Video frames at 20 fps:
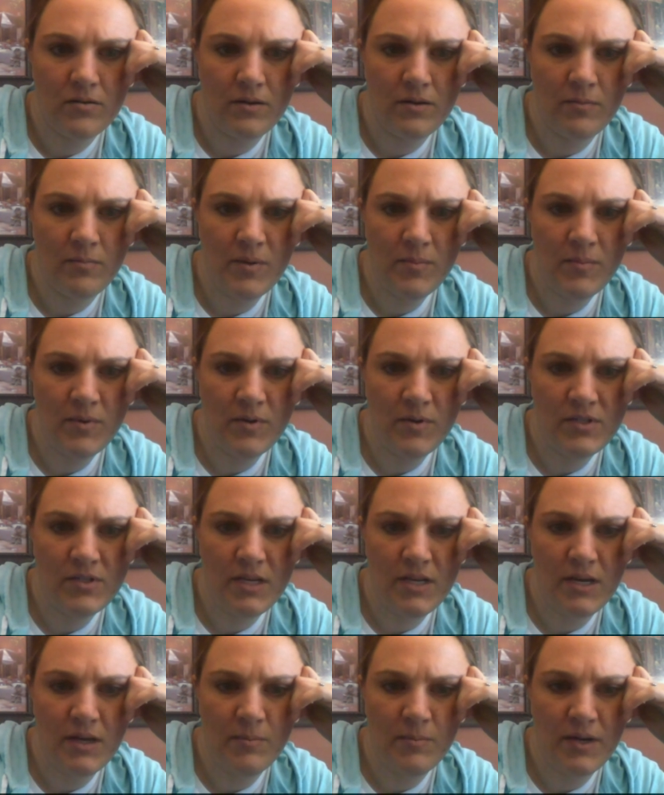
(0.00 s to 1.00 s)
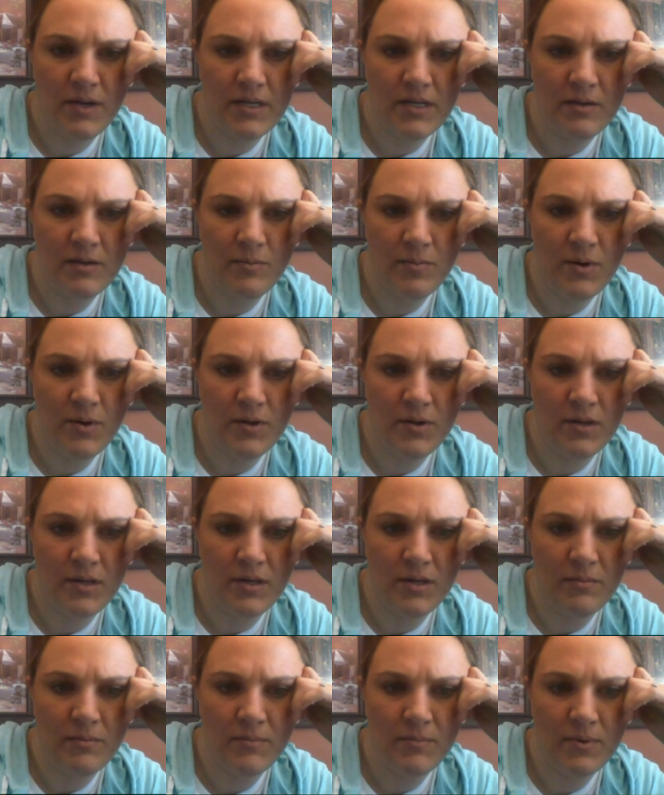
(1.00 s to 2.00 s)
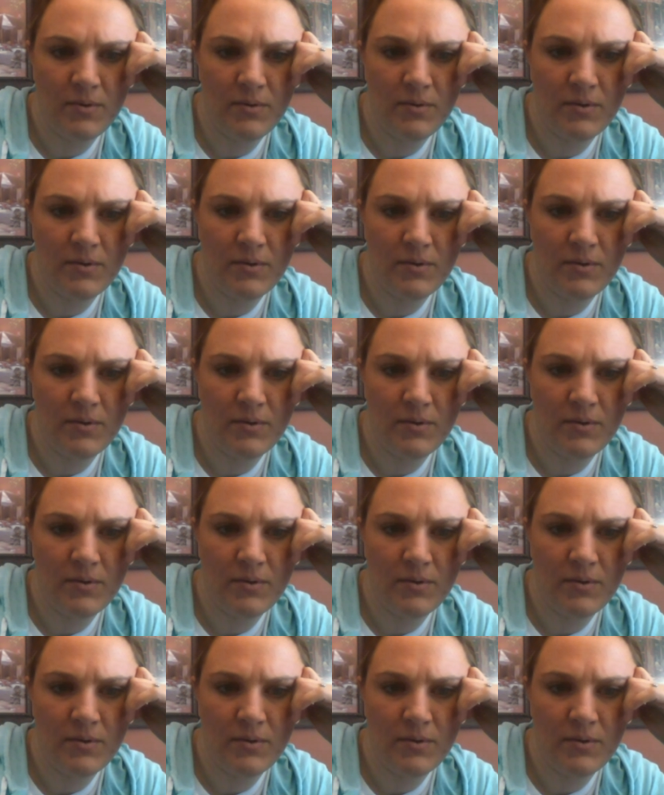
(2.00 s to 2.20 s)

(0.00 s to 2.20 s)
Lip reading: I remember seeing it, but I didn't pull it up.